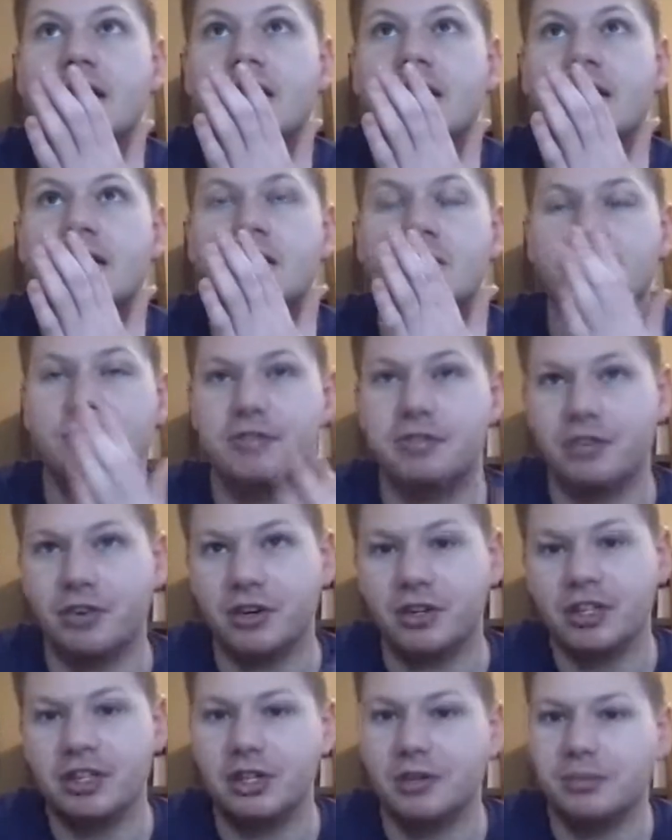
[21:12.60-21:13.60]

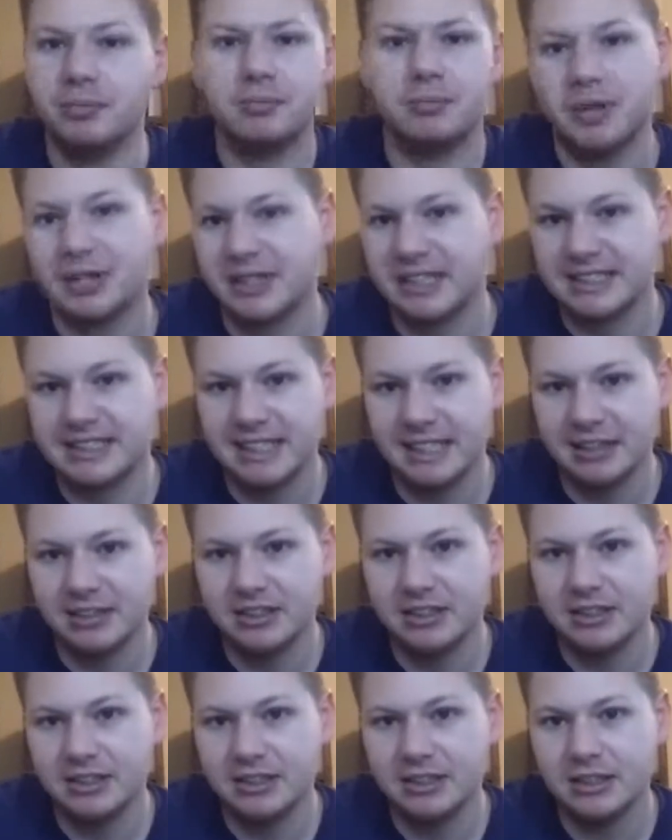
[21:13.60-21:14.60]
convert, bring the sales
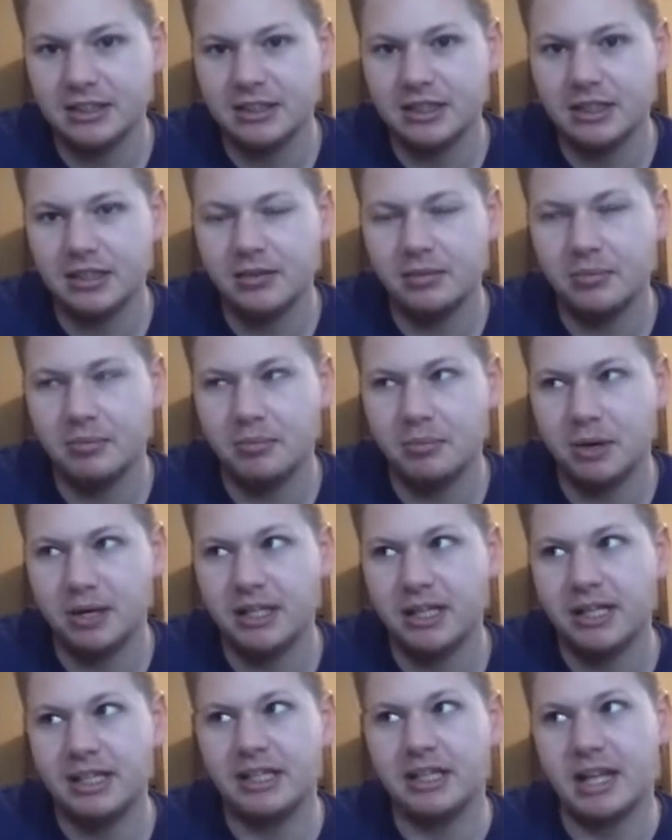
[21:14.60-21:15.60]
in,
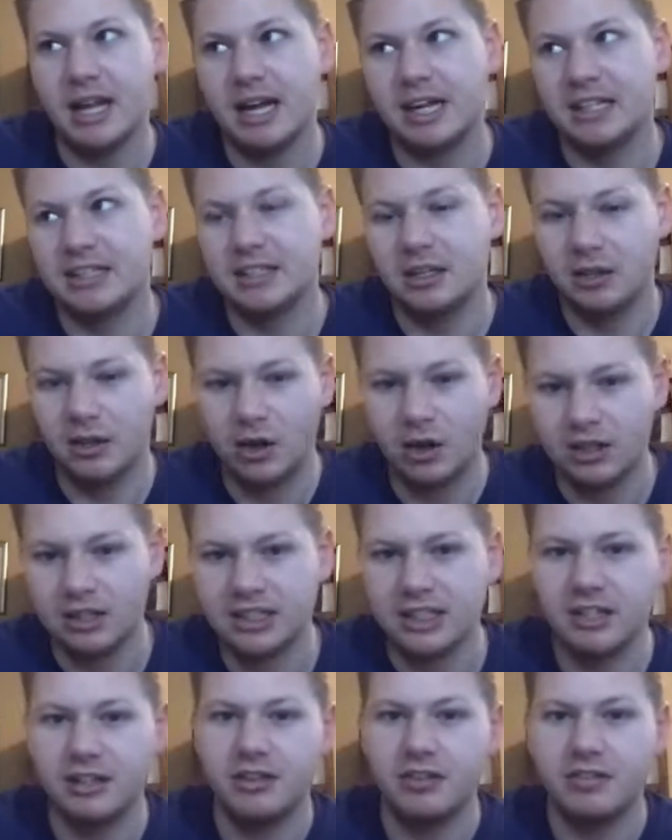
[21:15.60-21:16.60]
but it has a long
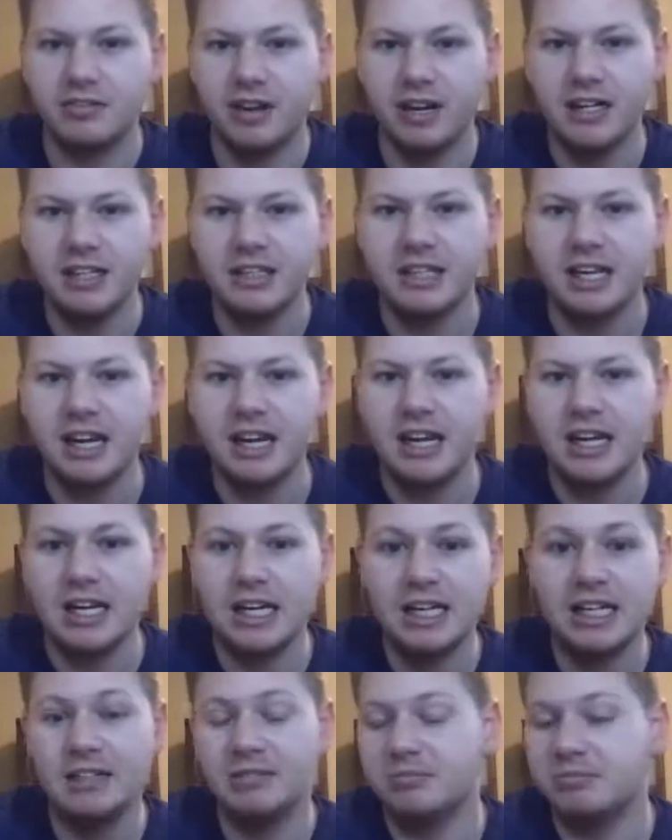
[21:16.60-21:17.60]
tail effect?
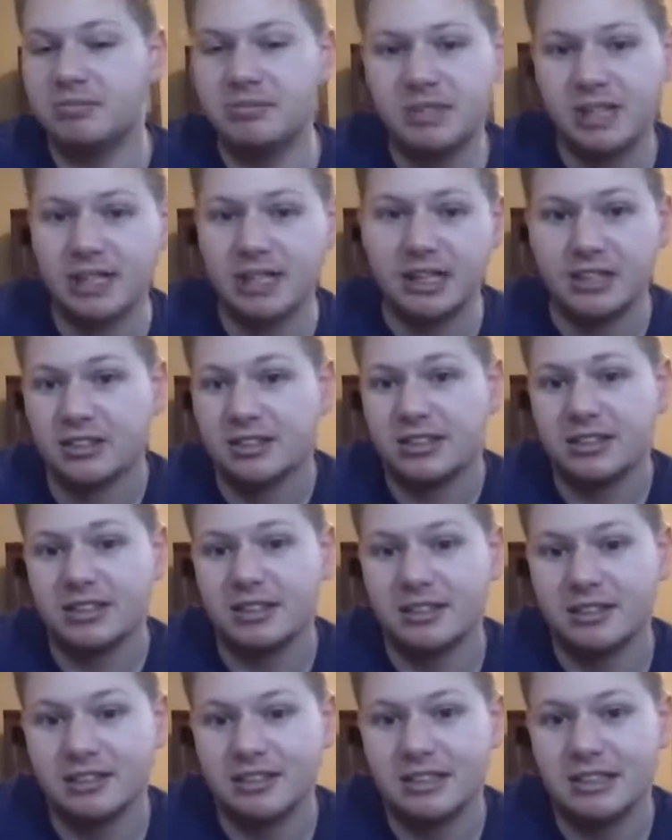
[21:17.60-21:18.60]
Like that's
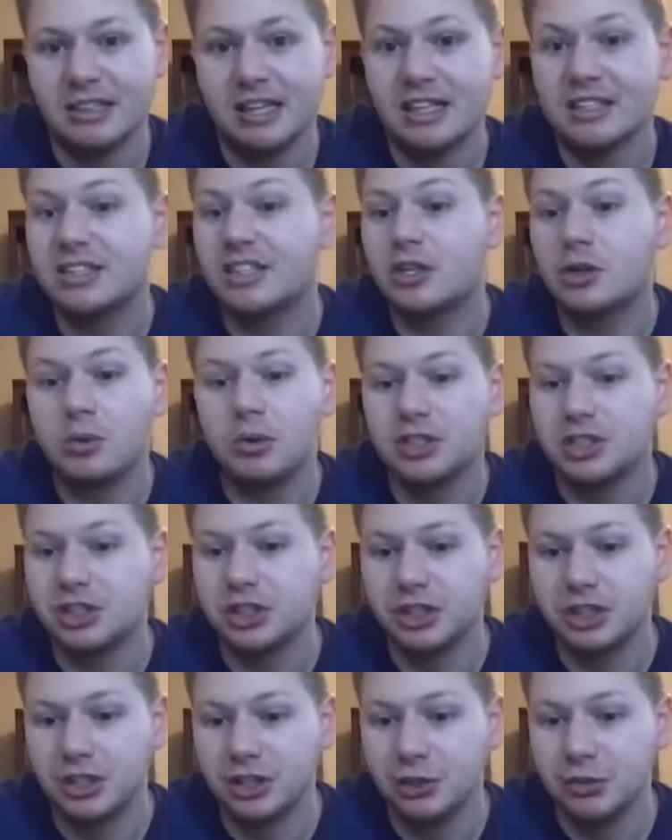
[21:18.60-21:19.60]
the question
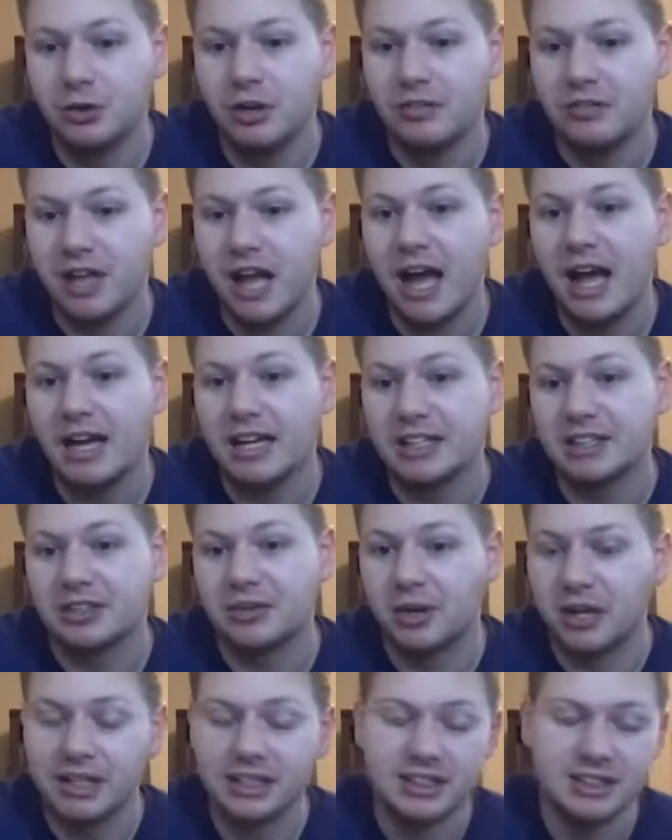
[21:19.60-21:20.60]
you have to ask,
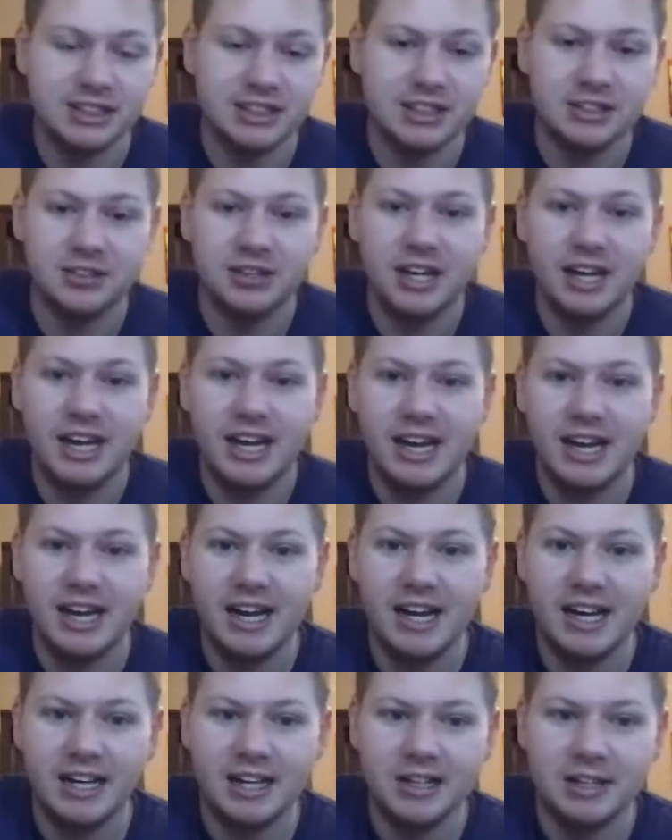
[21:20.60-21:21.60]
right? So
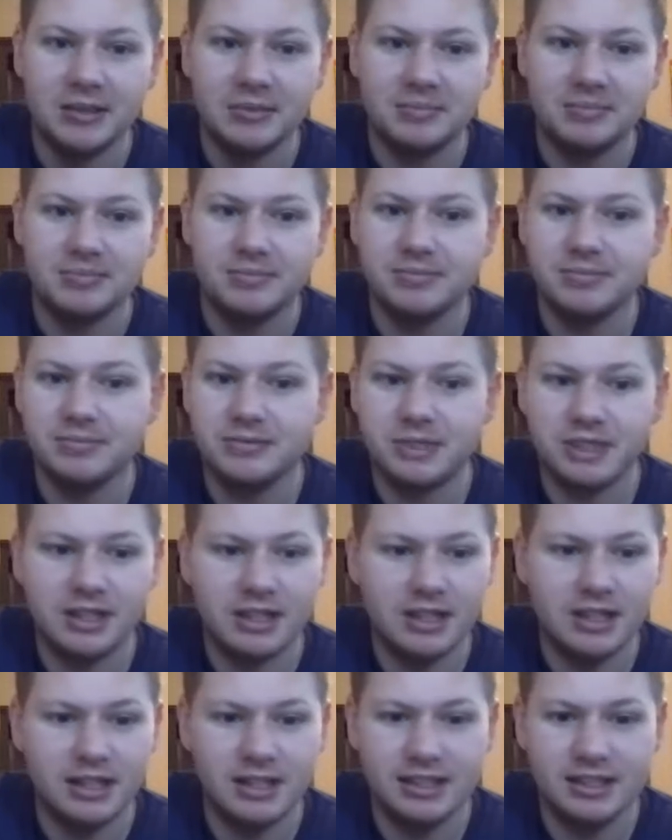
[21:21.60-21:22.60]
um,
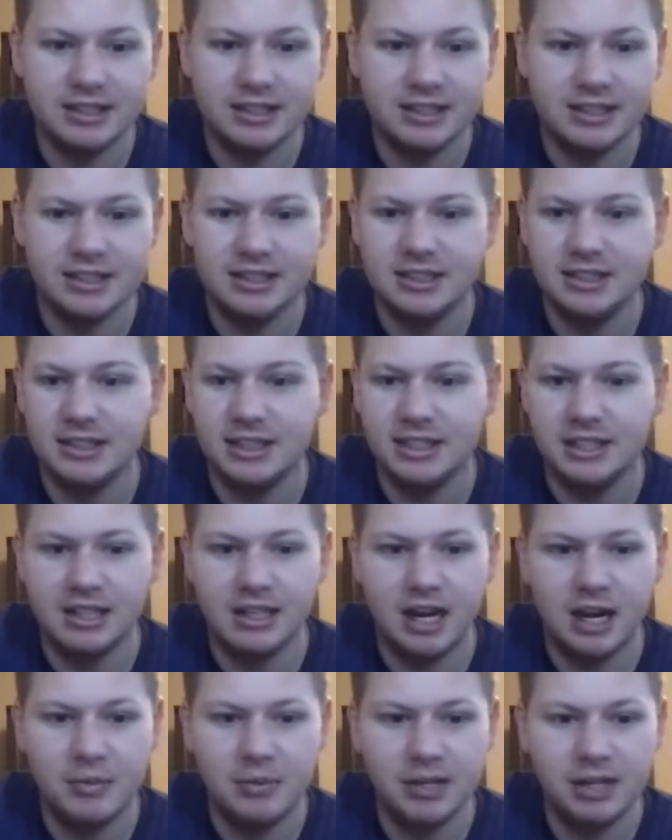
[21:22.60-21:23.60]
let us see.
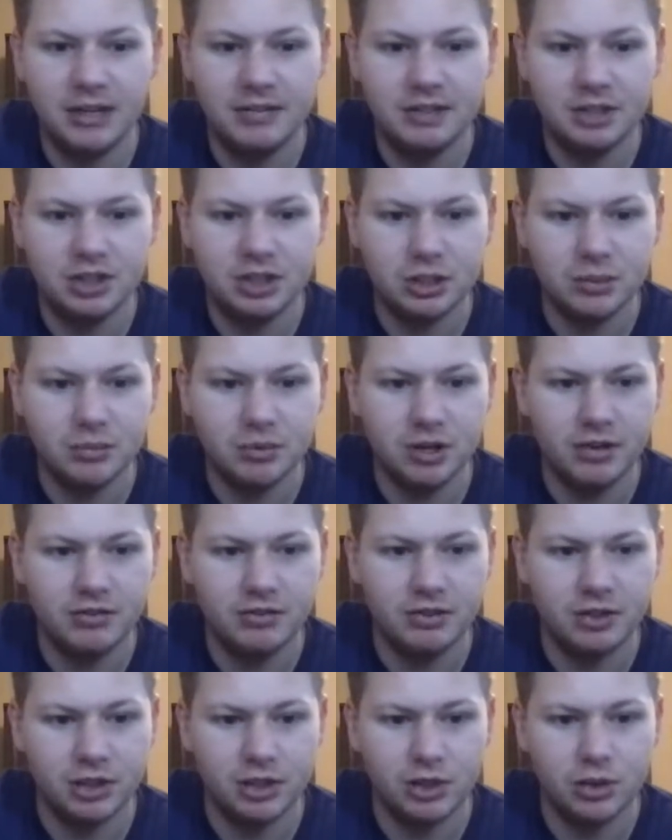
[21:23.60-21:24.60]
I might have to jump off
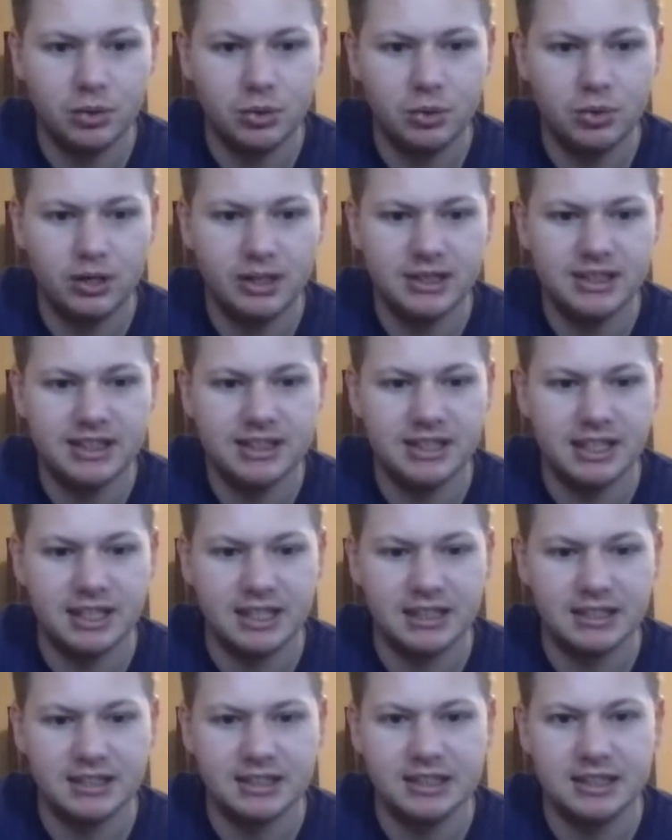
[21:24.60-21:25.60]
for a quick
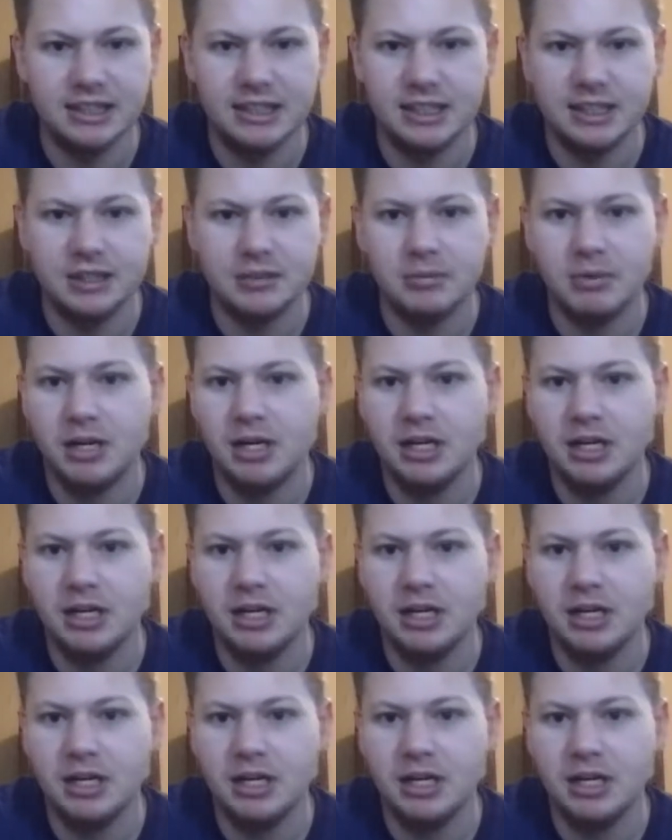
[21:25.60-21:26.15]
second, team,